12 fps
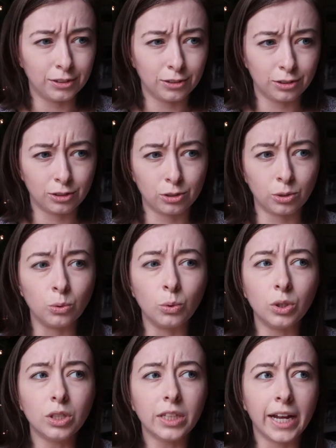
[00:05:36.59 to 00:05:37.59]

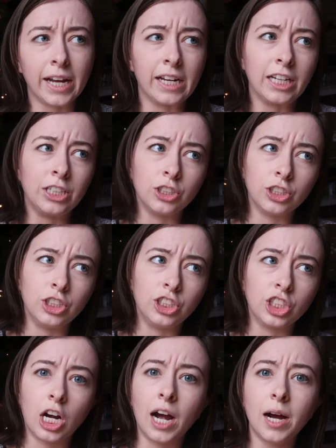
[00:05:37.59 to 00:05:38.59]
school and in your
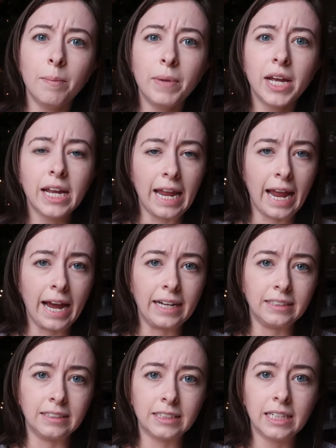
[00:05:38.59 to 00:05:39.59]
job
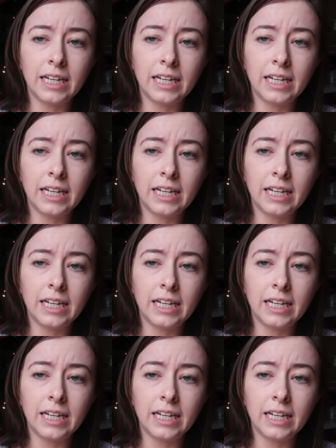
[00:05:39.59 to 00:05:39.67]
and